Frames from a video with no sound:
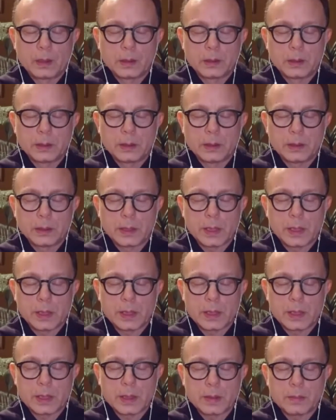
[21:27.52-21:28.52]
just the
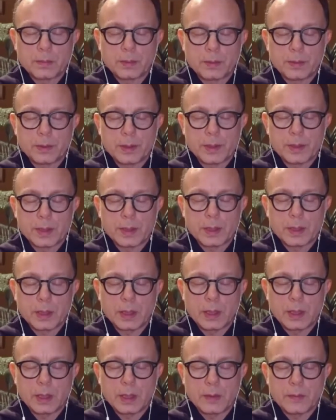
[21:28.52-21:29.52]

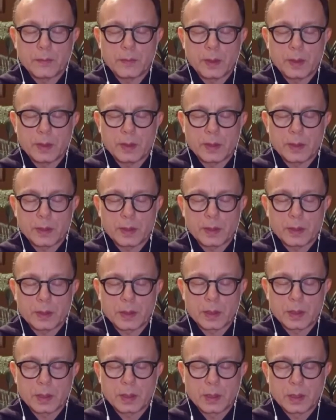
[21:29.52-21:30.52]
simplicity of this
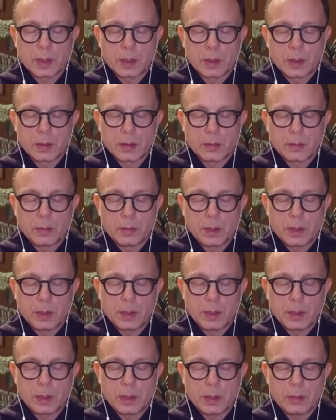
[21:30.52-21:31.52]
being
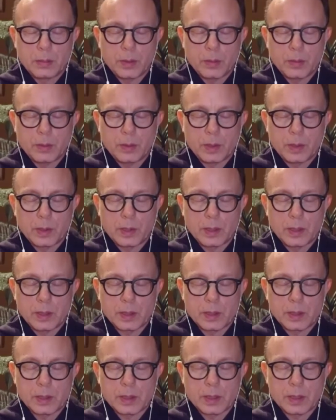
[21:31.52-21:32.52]
intimate with
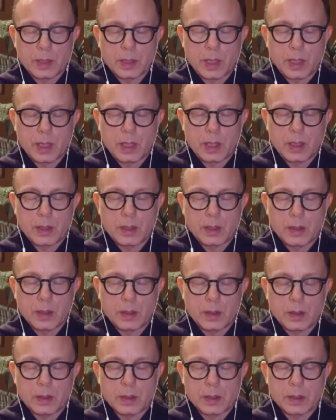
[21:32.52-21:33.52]
this
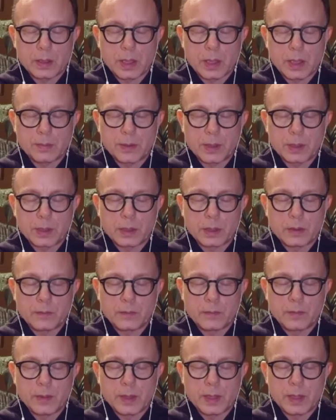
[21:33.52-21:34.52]
anchor, this object of
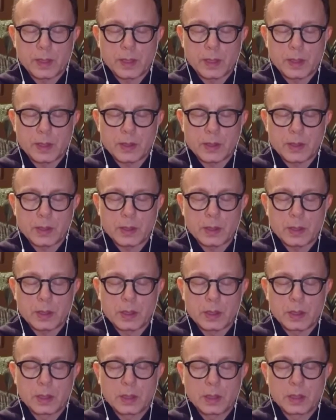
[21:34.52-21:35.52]
meditation.
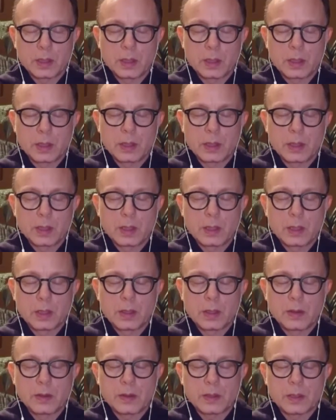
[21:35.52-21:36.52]

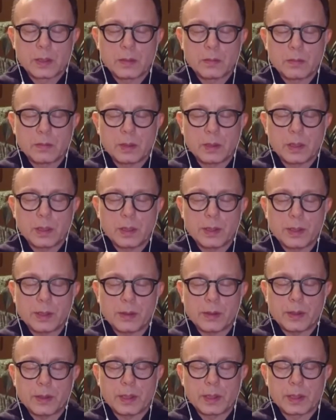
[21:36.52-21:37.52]
There's some
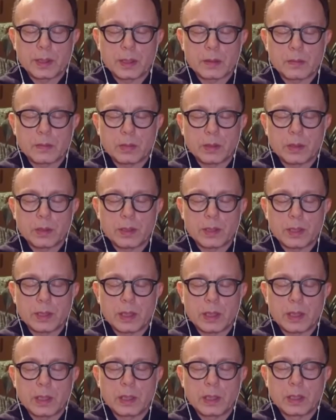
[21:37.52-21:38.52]
pleasure in the
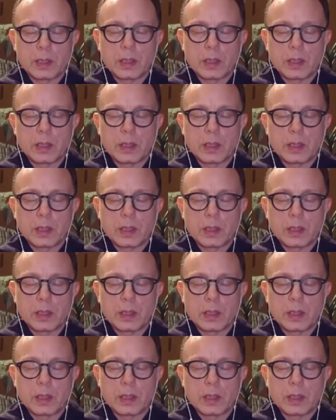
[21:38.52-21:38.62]
simplicity.